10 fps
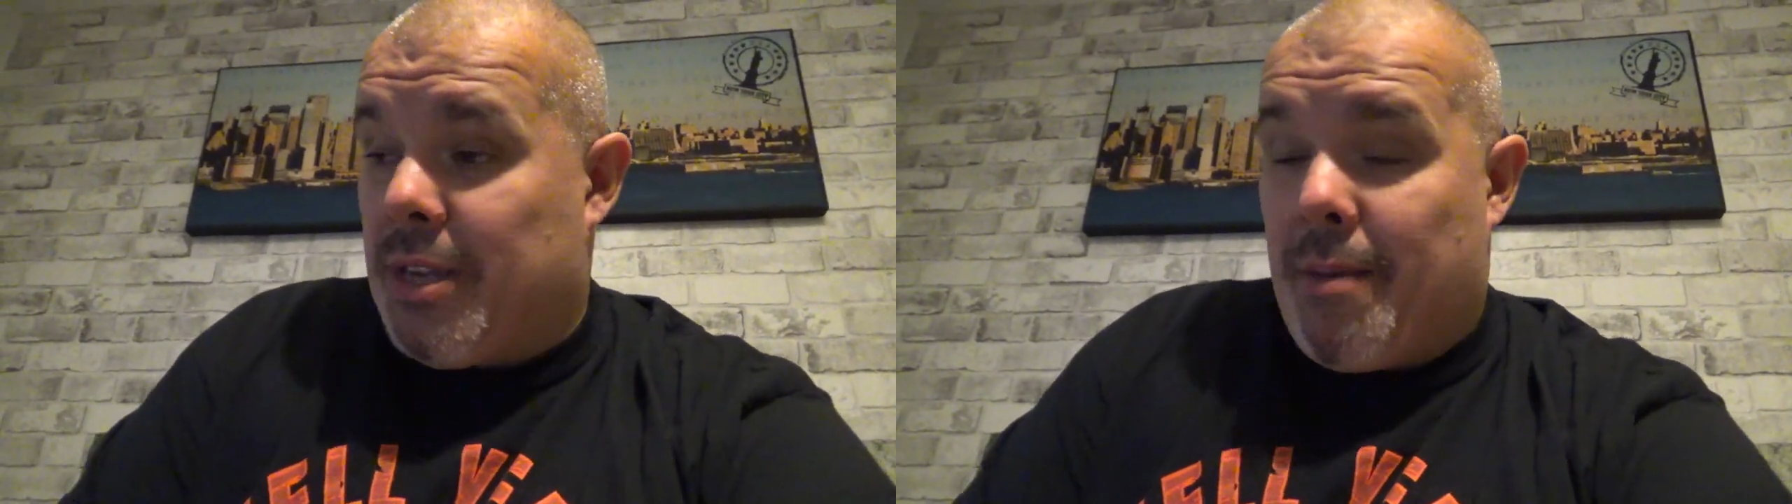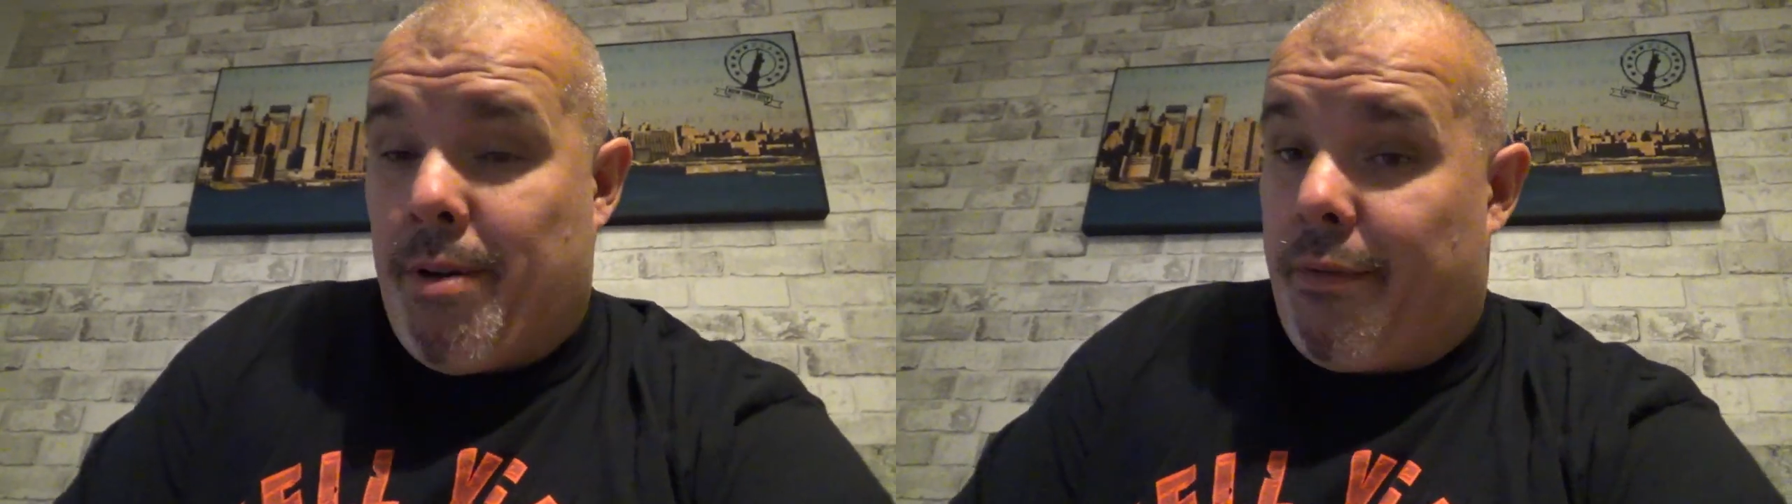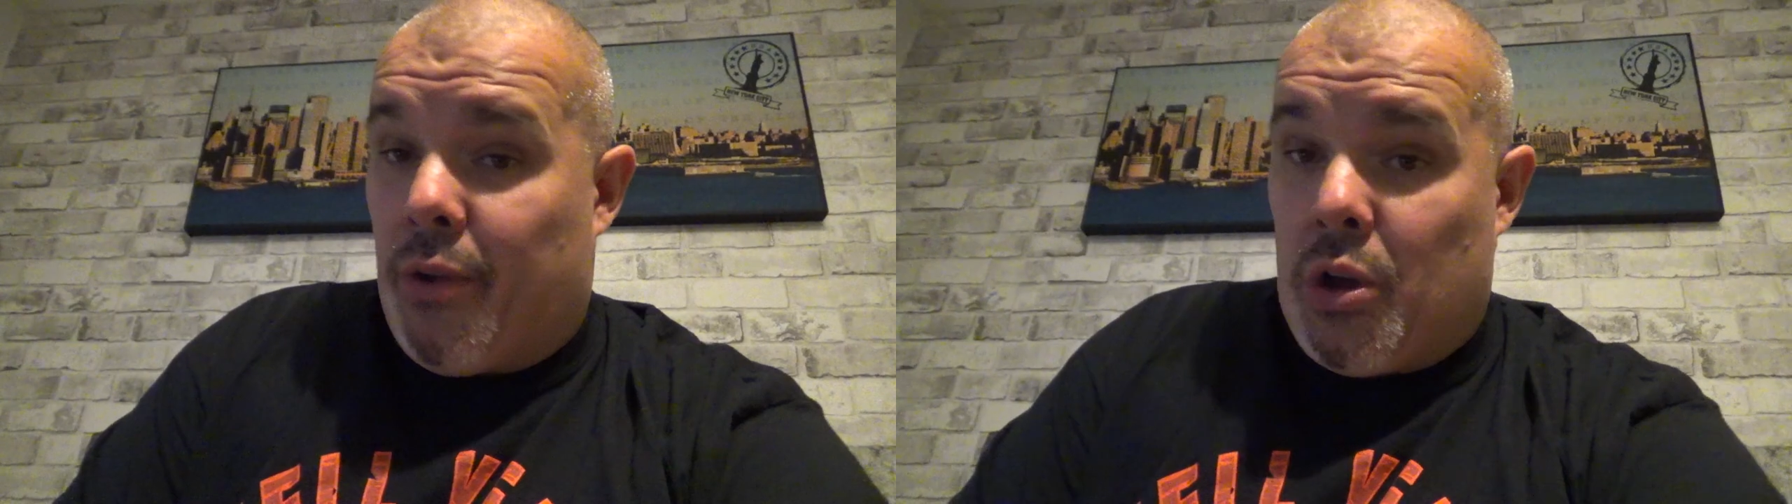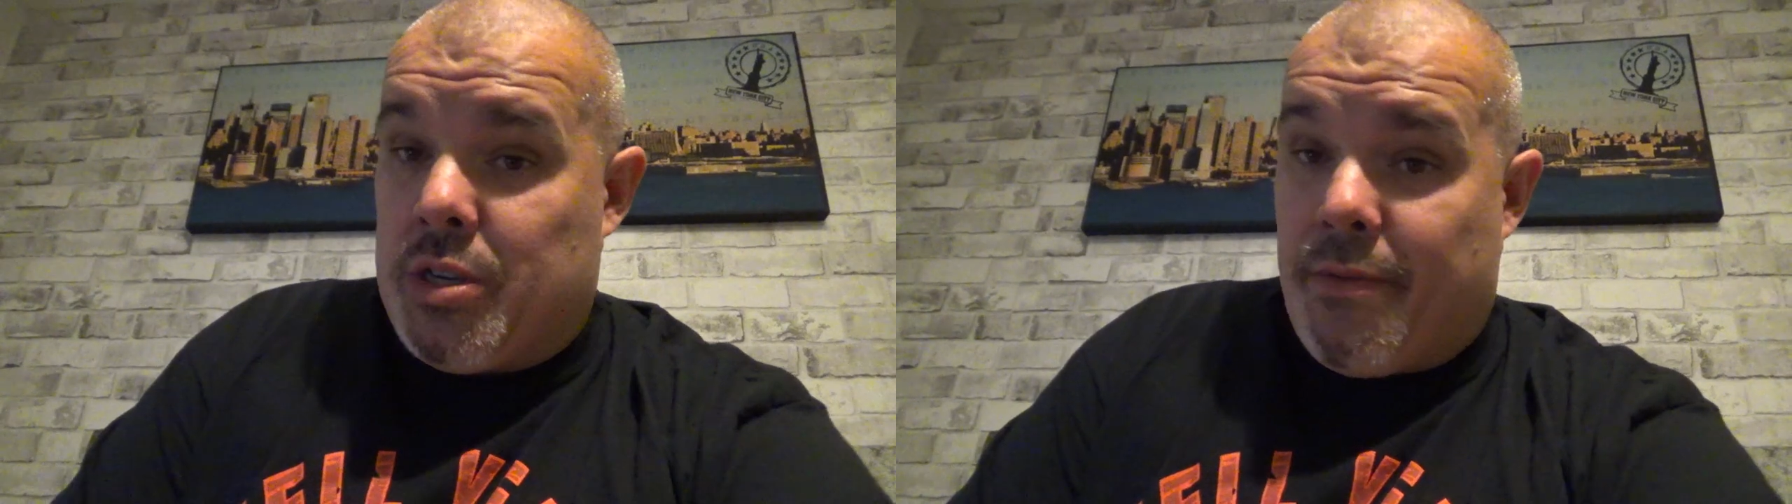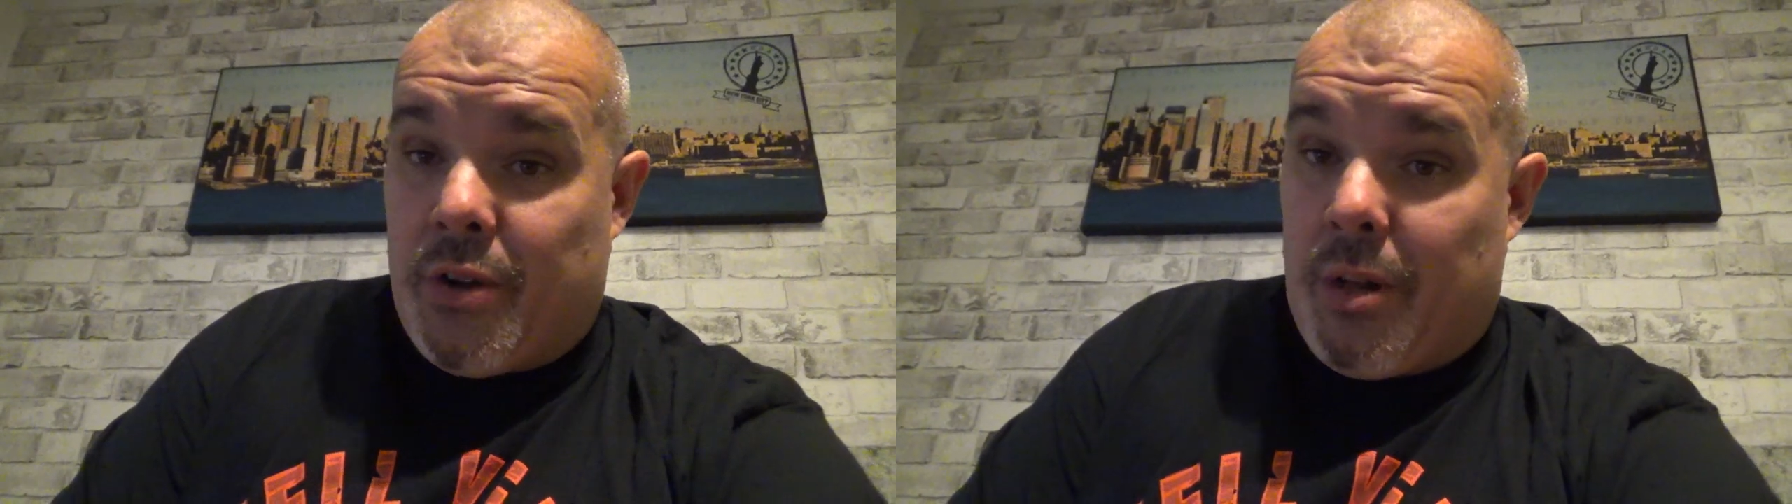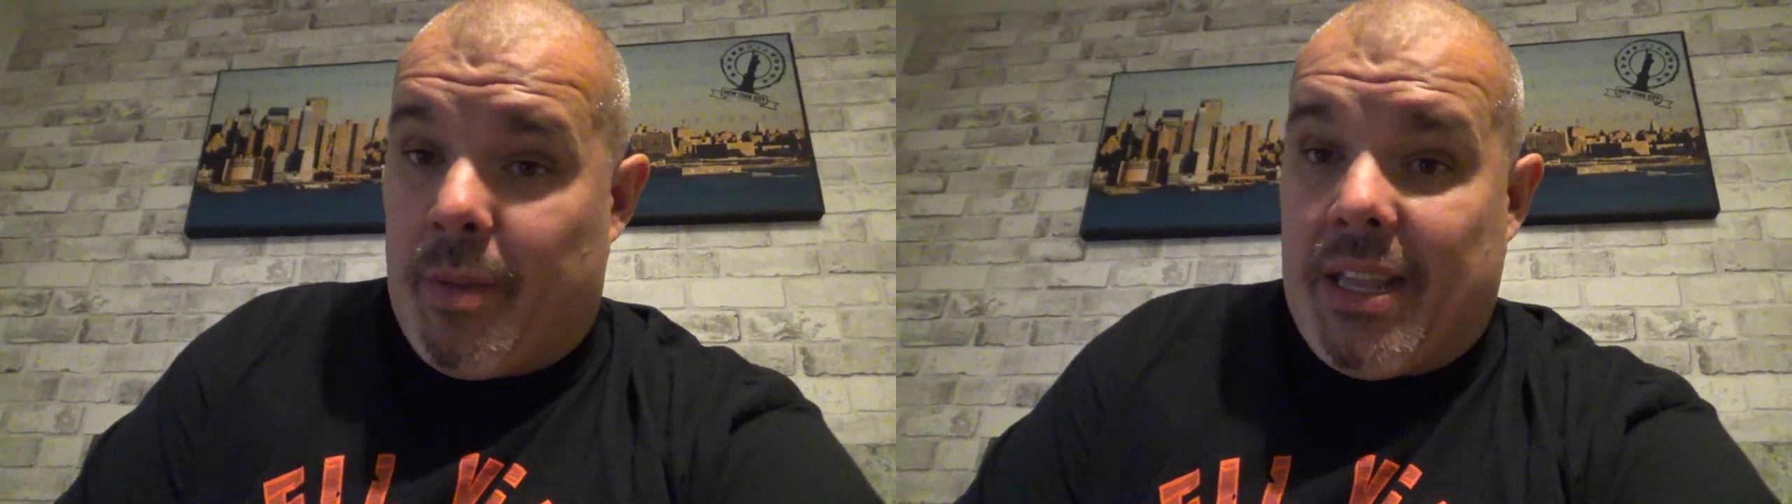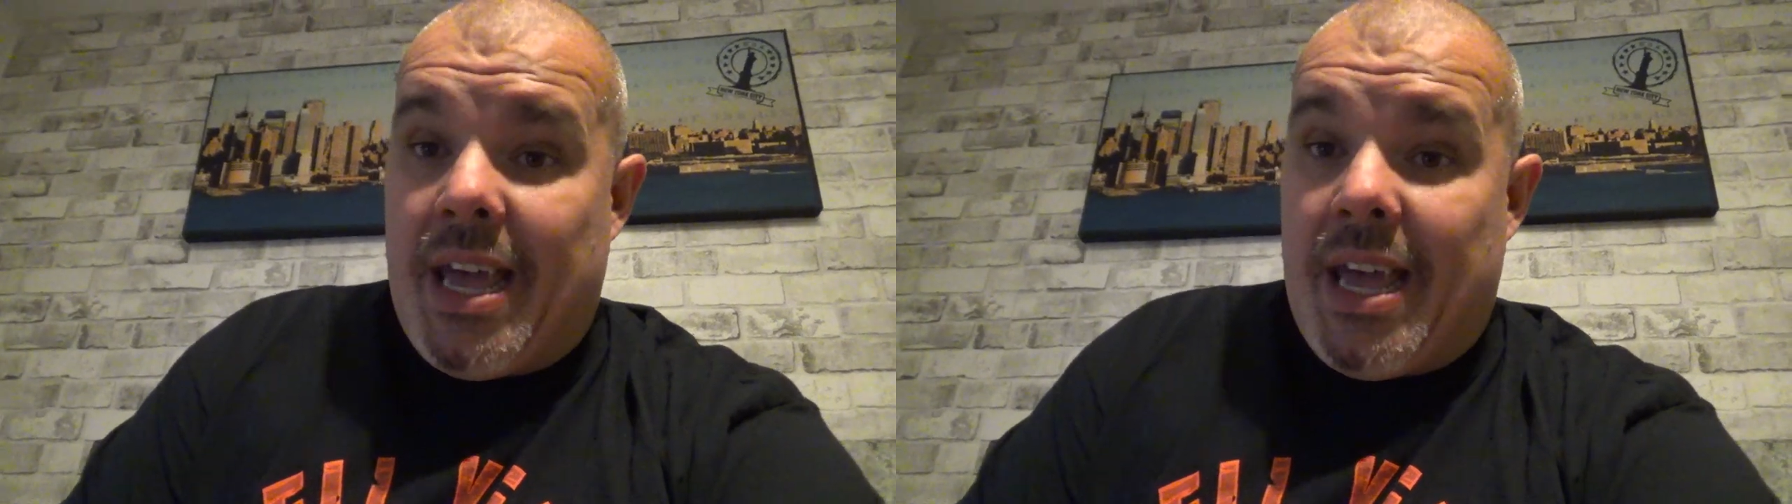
So I haven't put vlogs on for a couple of